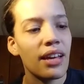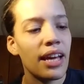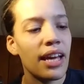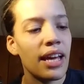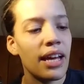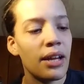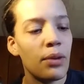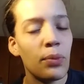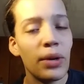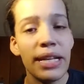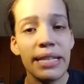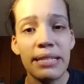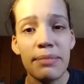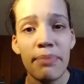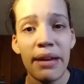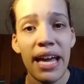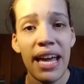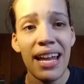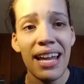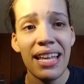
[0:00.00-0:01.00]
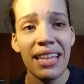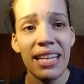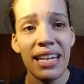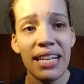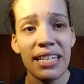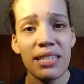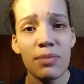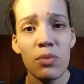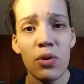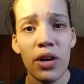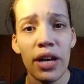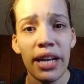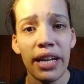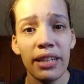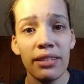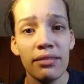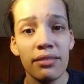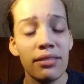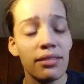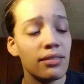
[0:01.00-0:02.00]
and went to bed, and the next
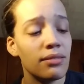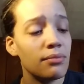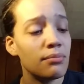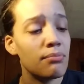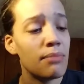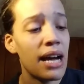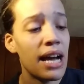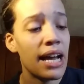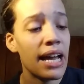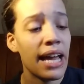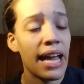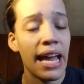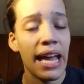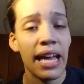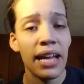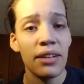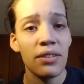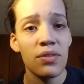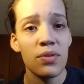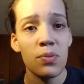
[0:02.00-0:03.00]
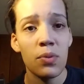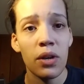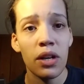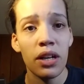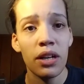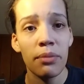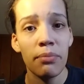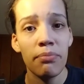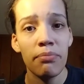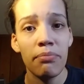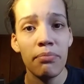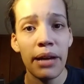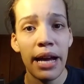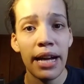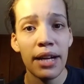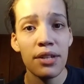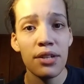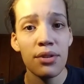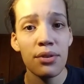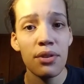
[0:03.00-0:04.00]
morning my hands were
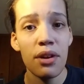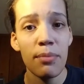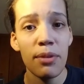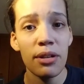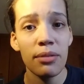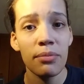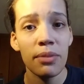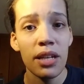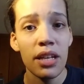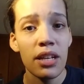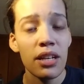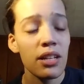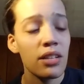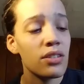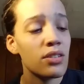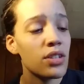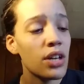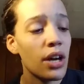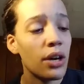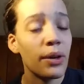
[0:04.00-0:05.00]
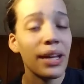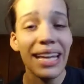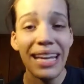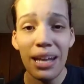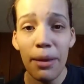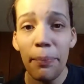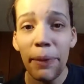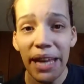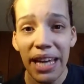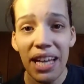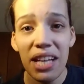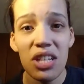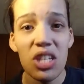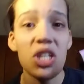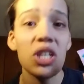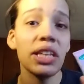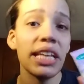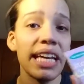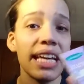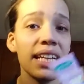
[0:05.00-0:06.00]
back to normal. So in a
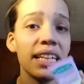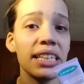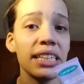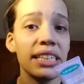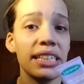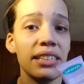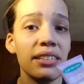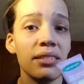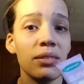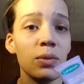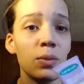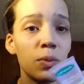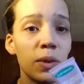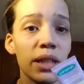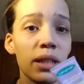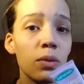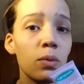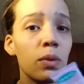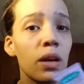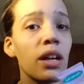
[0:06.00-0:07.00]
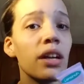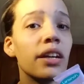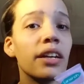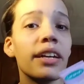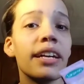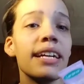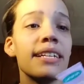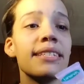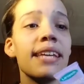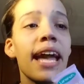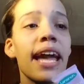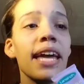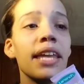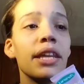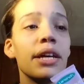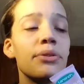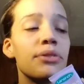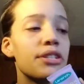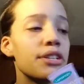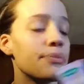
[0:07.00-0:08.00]
pinch, lanolin will work as a
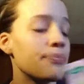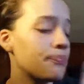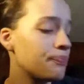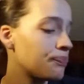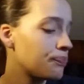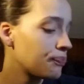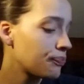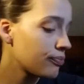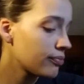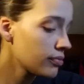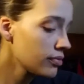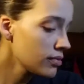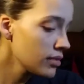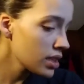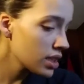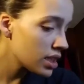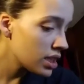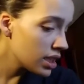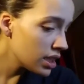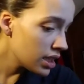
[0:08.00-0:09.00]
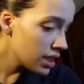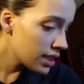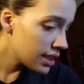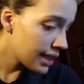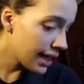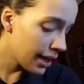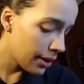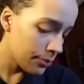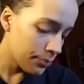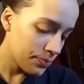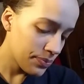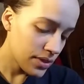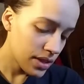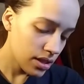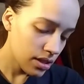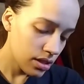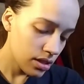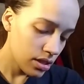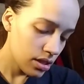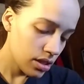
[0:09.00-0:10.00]
hand lotion. Now,
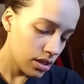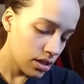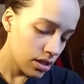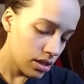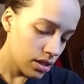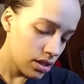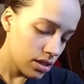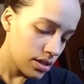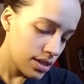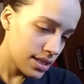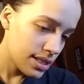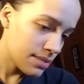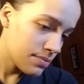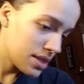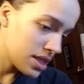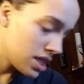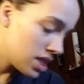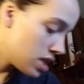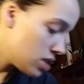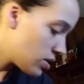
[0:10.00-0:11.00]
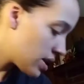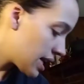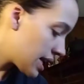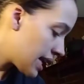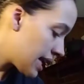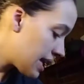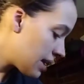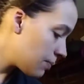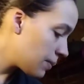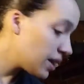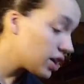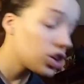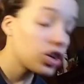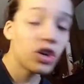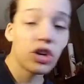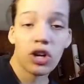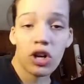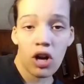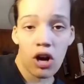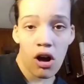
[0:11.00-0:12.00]
something that you can keep in
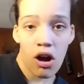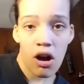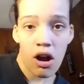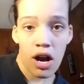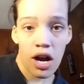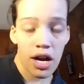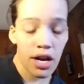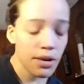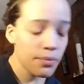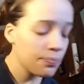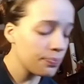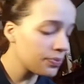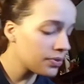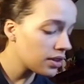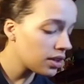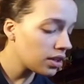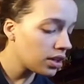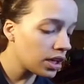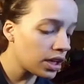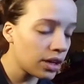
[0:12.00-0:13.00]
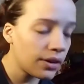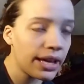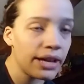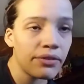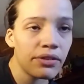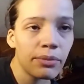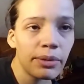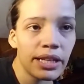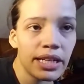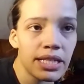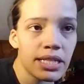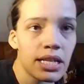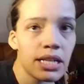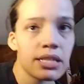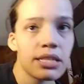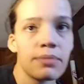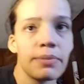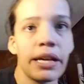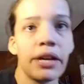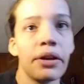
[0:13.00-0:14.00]
your car, you know, everybody
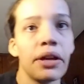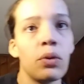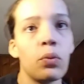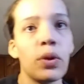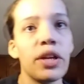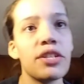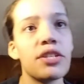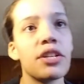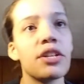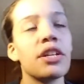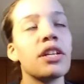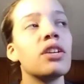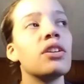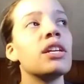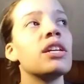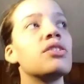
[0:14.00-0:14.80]
talks about in winter you